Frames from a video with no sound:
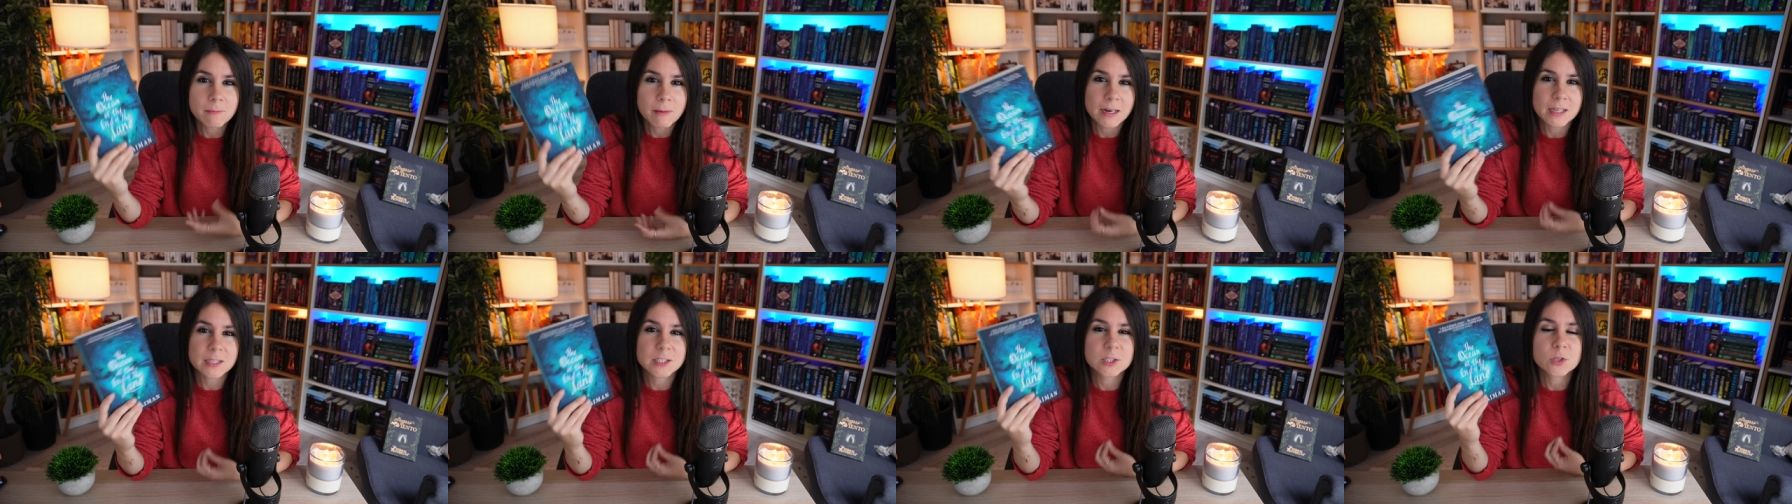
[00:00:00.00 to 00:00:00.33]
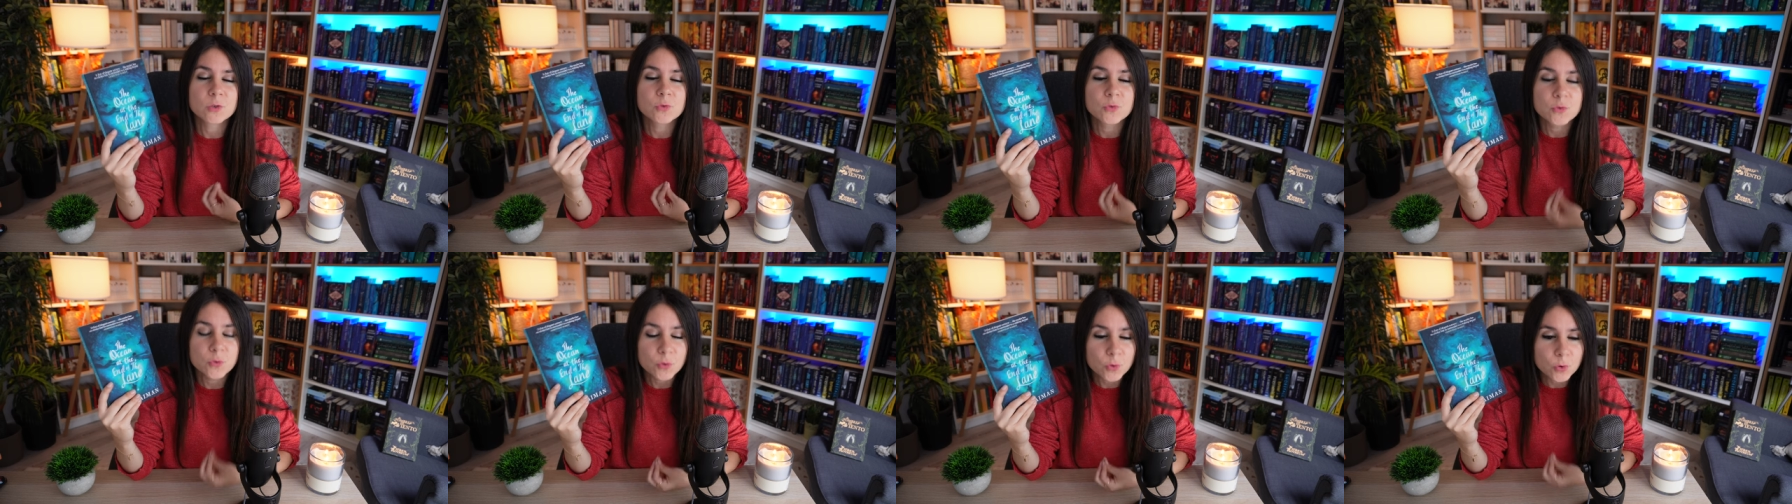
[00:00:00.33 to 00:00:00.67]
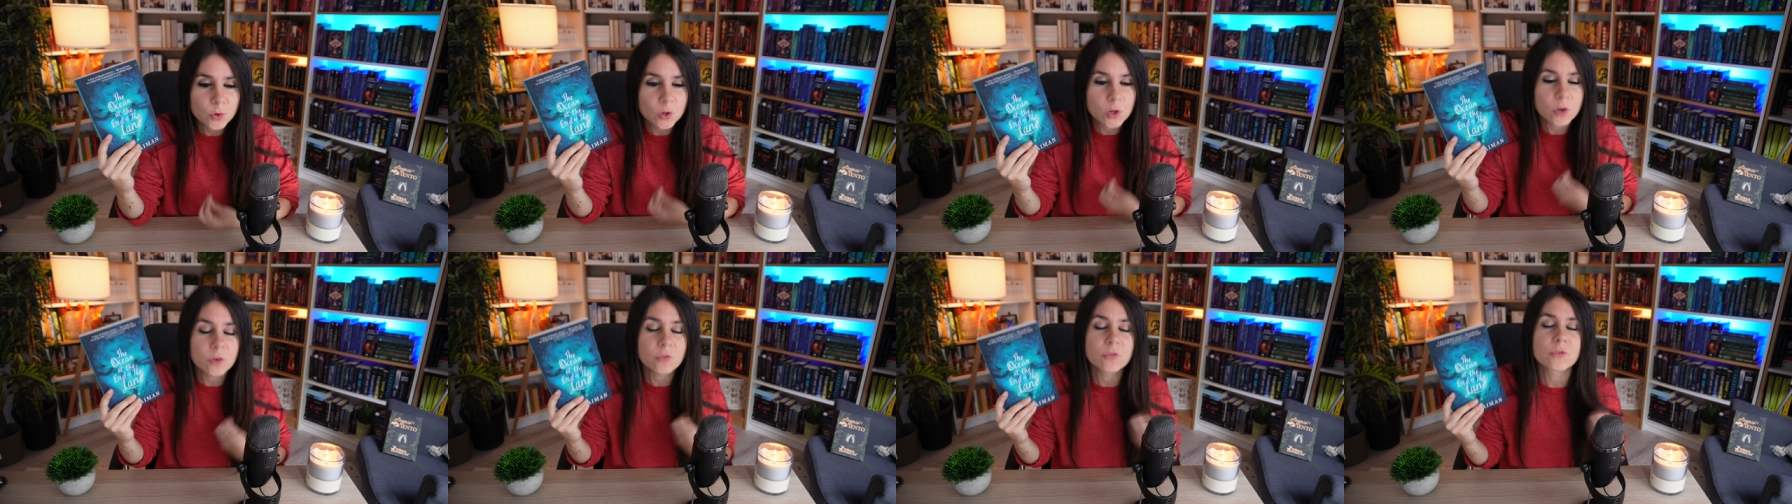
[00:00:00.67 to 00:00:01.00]
but it's
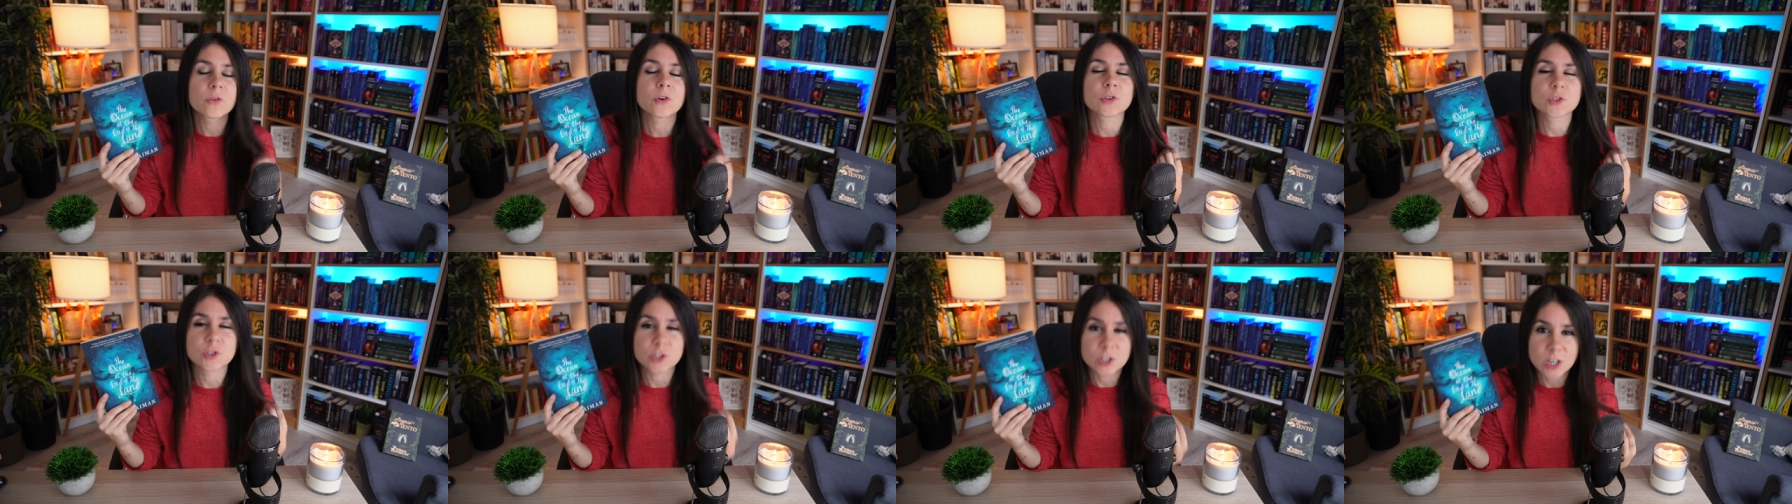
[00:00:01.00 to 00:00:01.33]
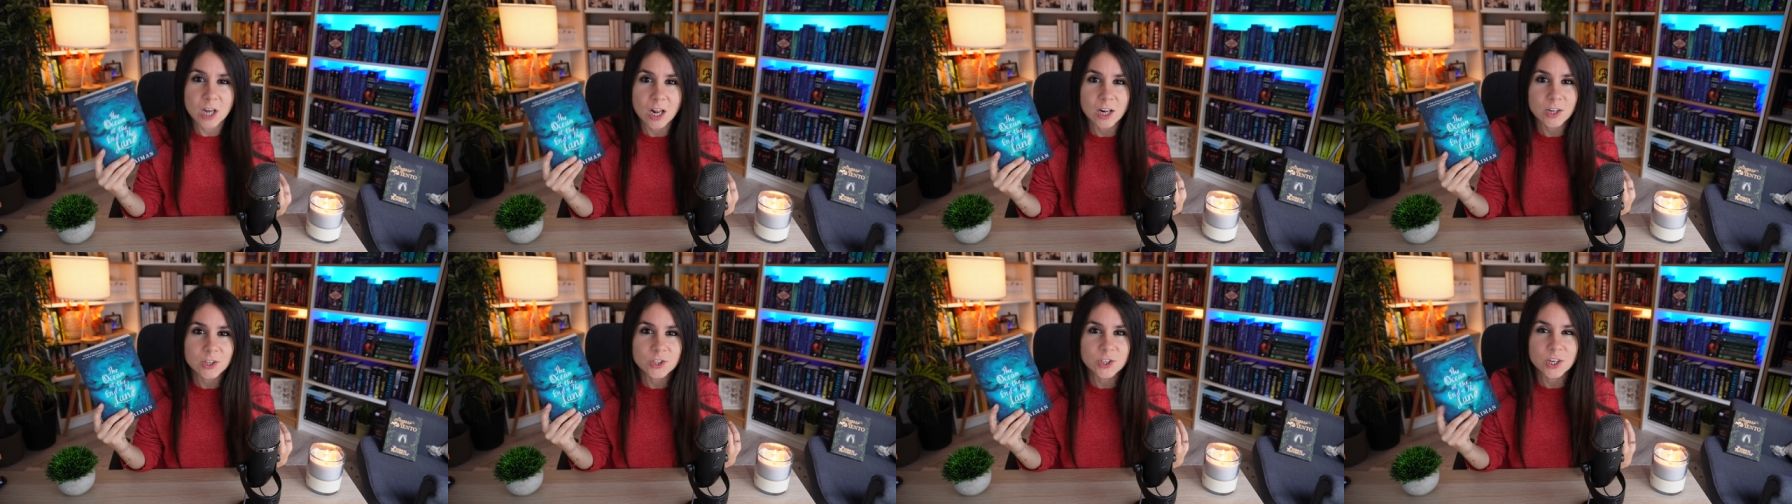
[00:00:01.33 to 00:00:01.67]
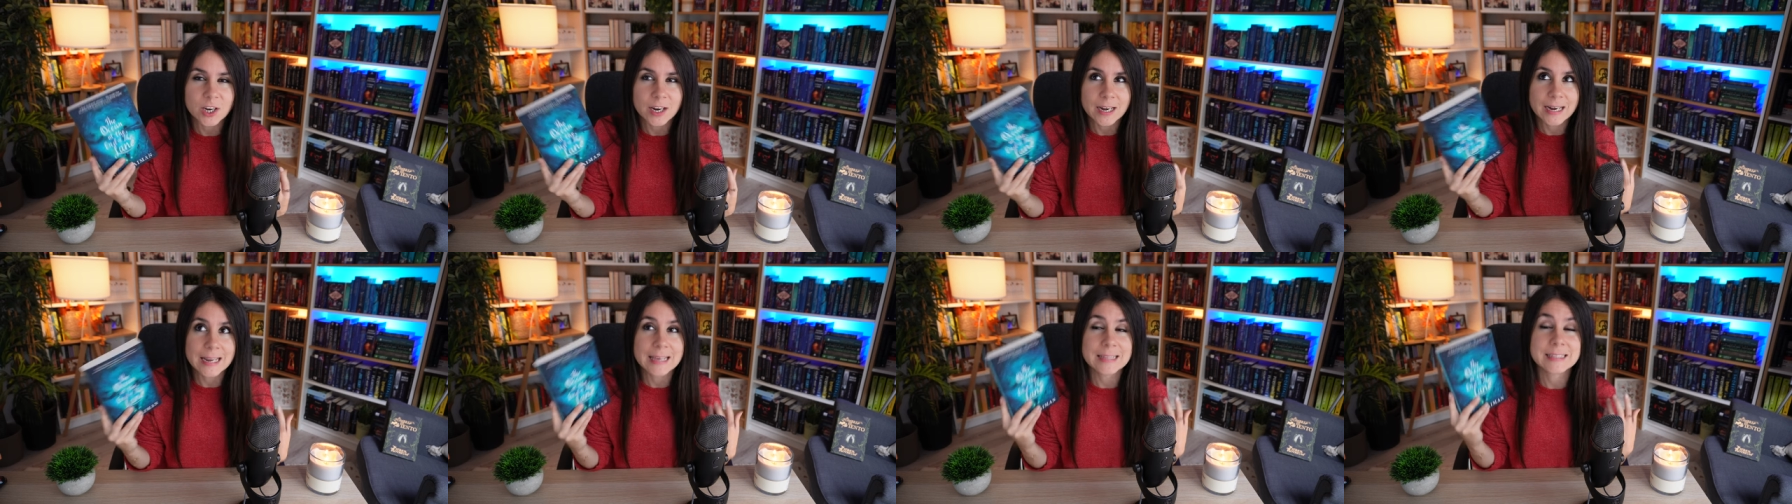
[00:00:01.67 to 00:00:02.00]
full of nostalgia,
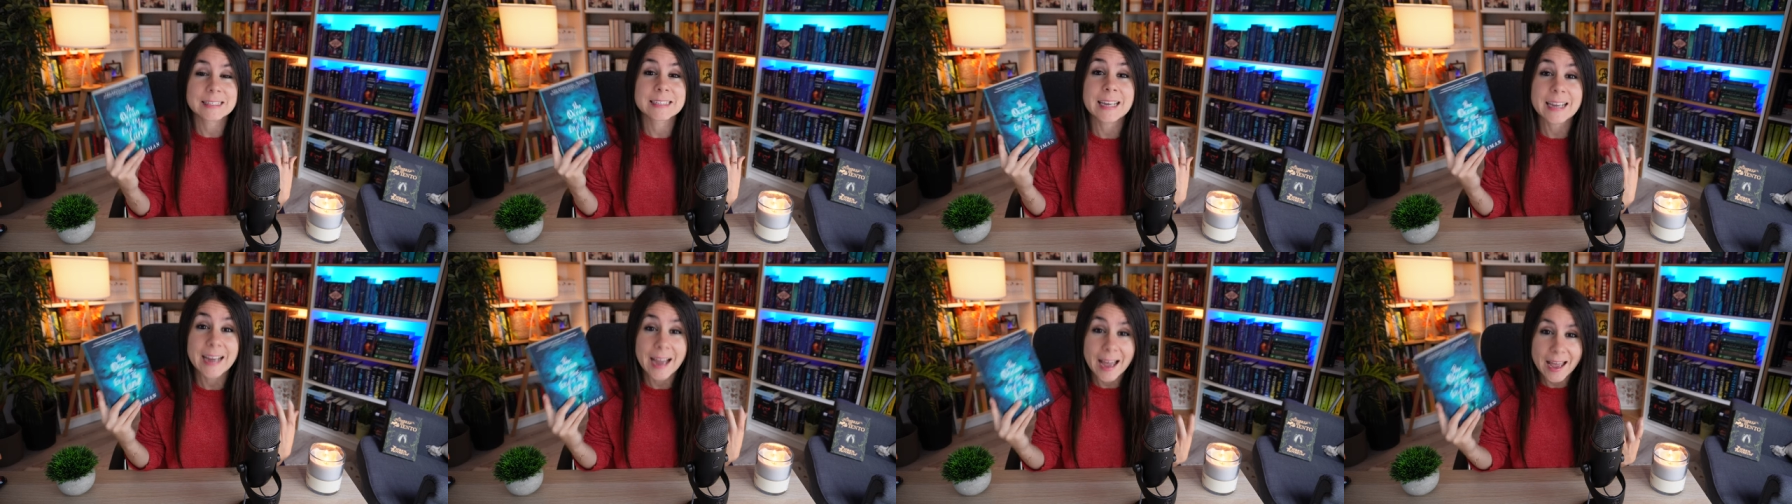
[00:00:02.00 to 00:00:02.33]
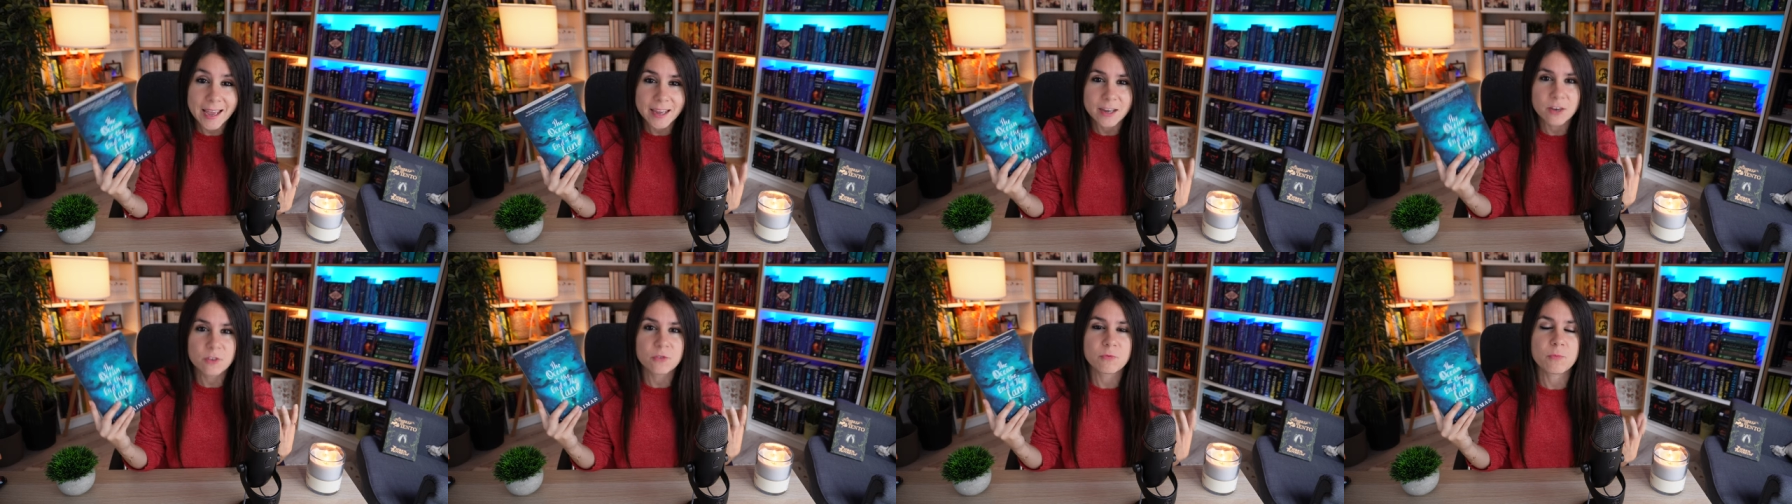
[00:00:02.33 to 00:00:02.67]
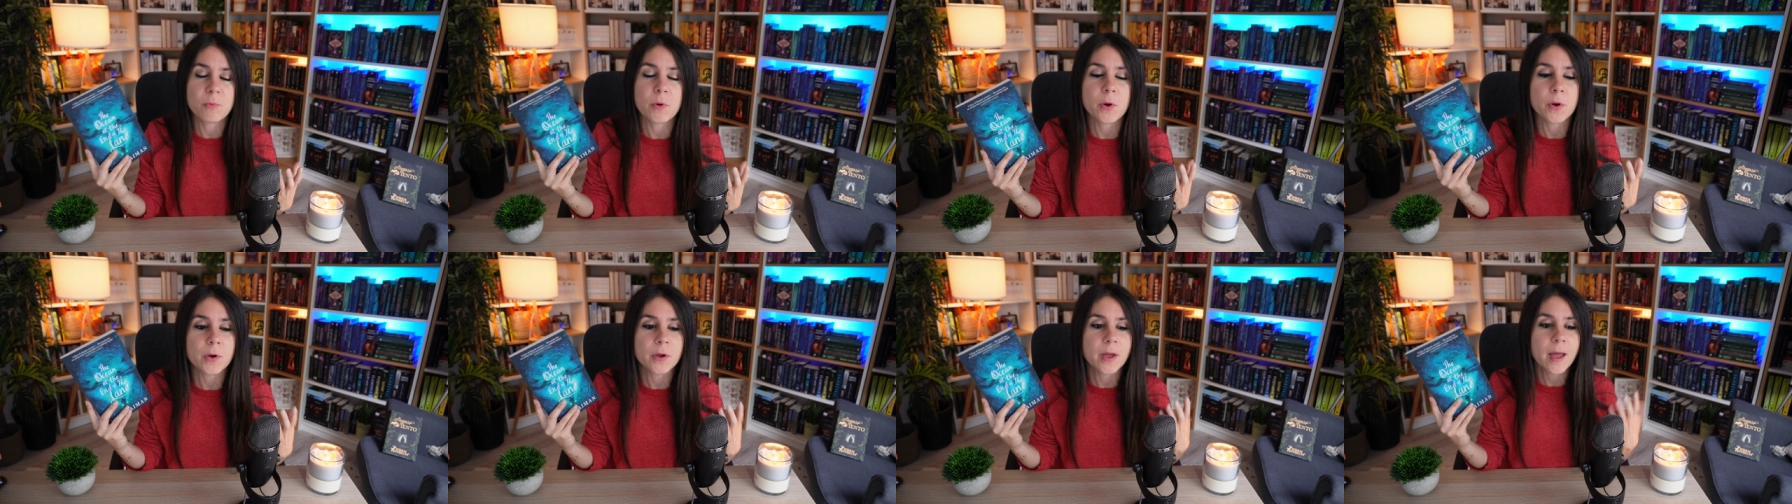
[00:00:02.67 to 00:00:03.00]
and it's the kind of
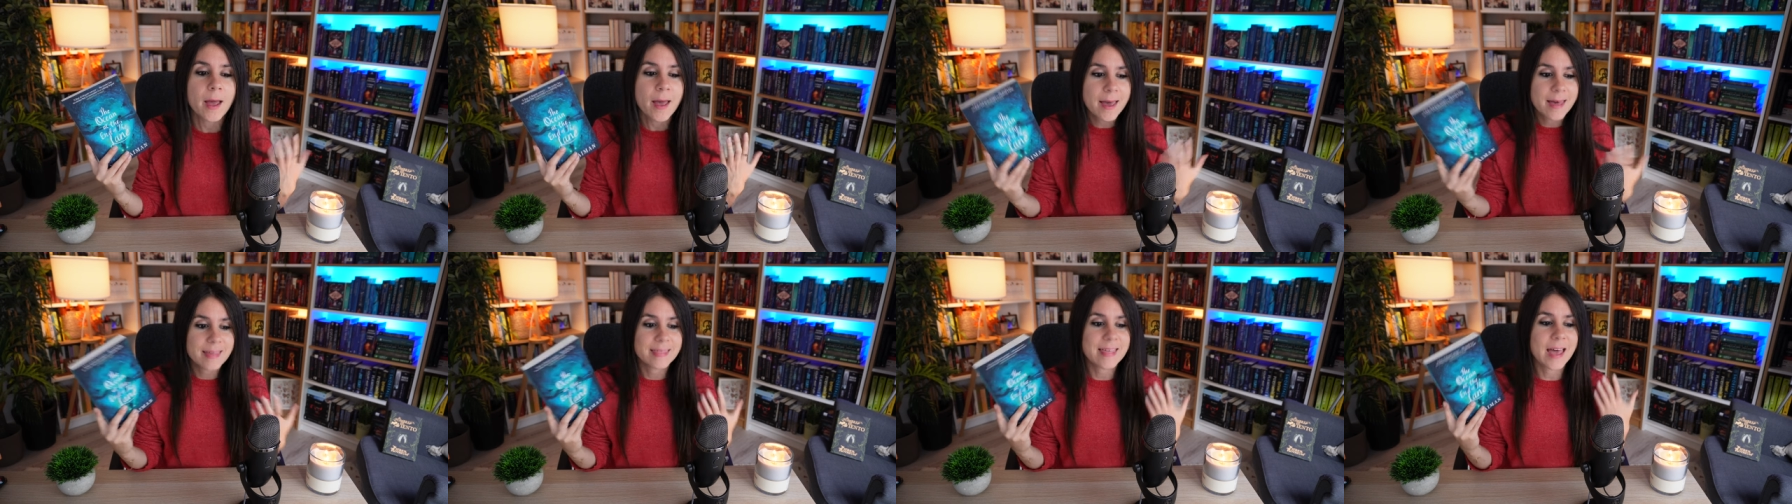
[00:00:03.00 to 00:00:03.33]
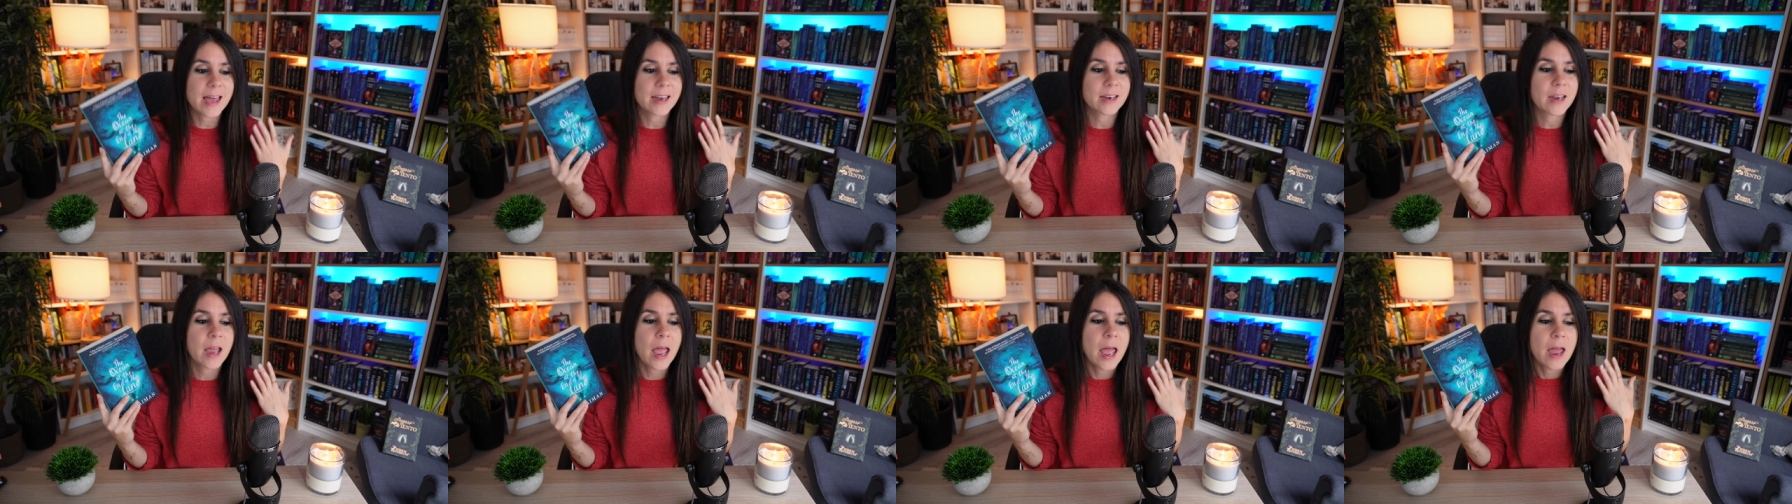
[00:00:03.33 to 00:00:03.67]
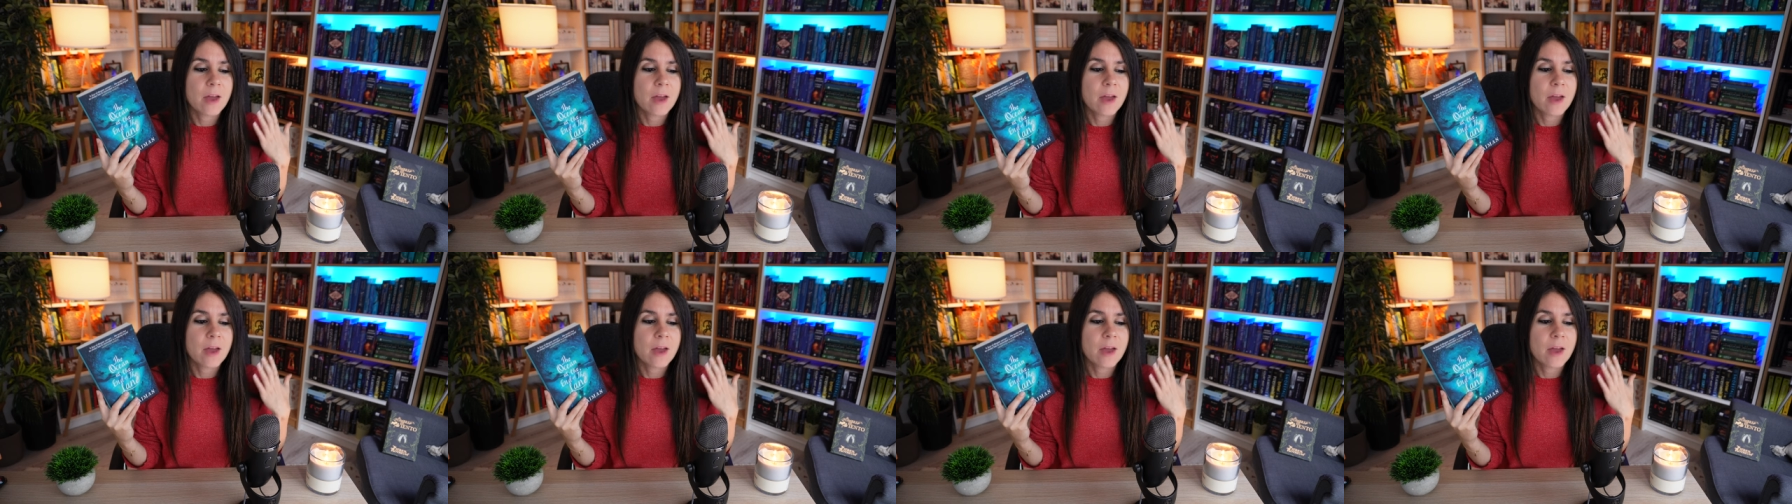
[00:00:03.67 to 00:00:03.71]
book that,